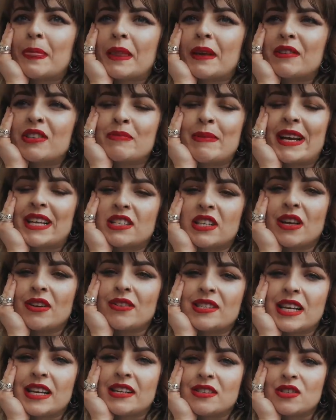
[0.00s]
which makes no
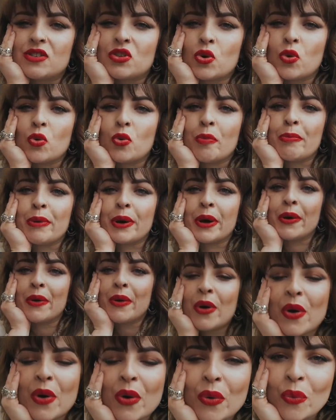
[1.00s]
sense at all, but
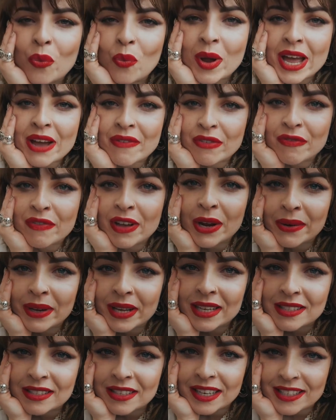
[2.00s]
we have a very
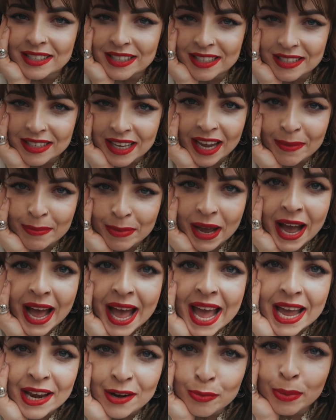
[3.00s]
exciting day
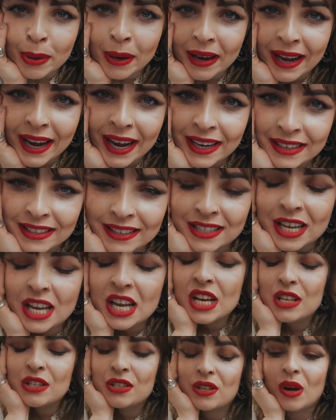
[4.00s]
ahead planned.
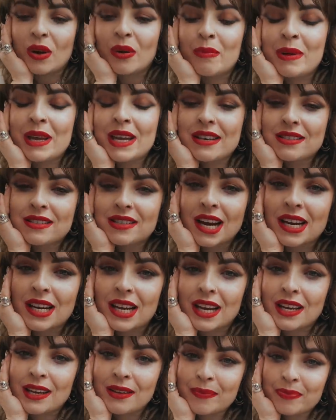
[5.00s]
So me and
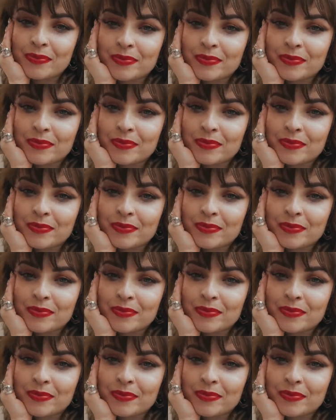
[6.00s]
Danni.